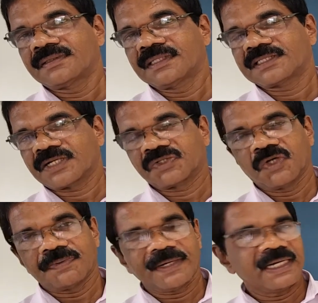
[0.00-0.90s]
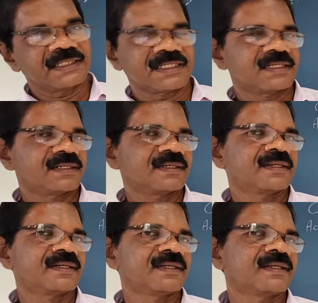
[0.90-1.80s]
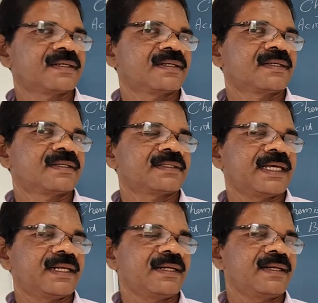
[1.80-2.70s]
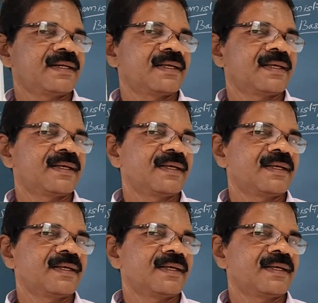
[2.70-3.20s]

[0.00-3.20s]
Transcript: the strength of an acid. Then,